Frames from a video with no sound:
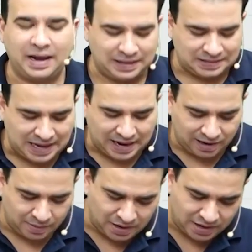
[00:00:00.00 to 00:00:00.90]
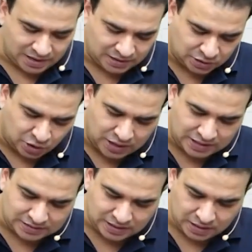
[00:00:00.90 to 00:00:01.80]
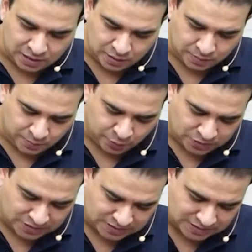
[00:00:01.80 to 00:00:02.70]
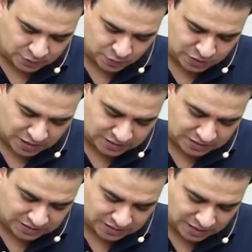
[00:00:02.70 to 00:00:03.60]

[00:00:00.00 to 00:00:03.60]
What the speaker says: and that remnant is called as the processus vaginalis. These are the